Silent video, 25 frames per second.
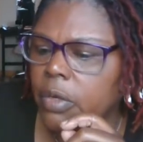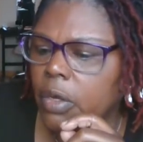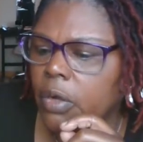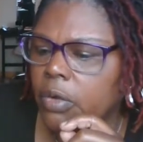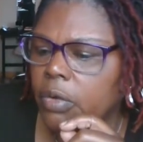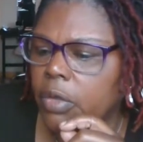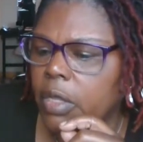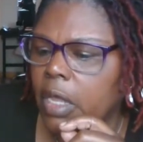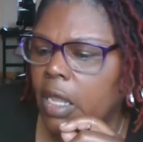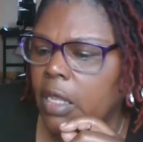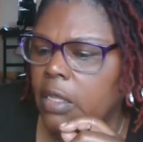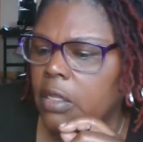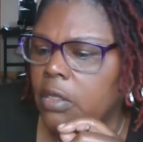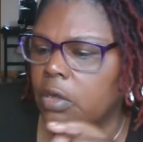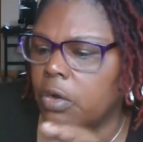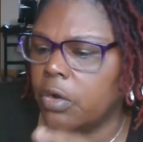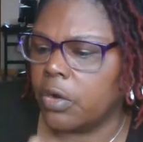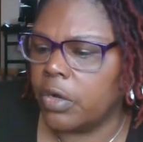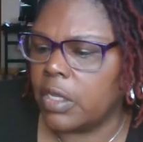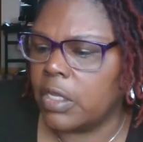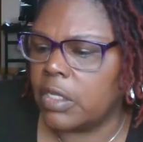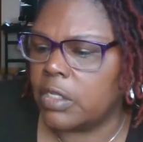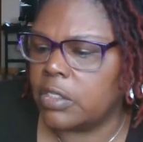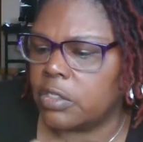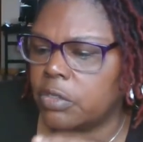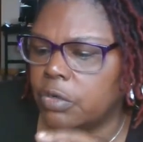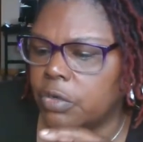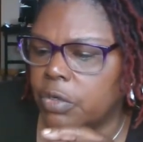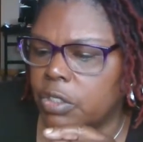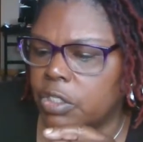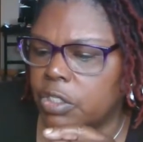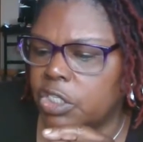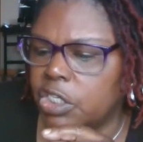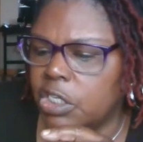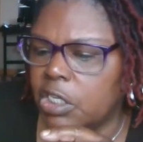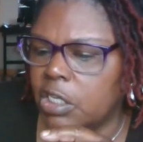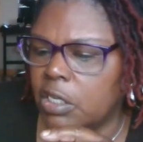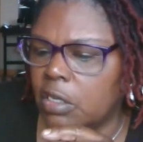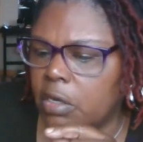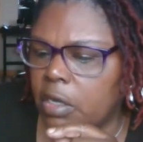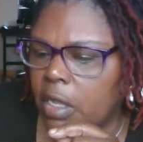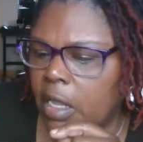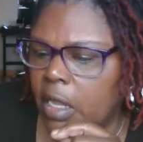Okay, you're Eastern. Jill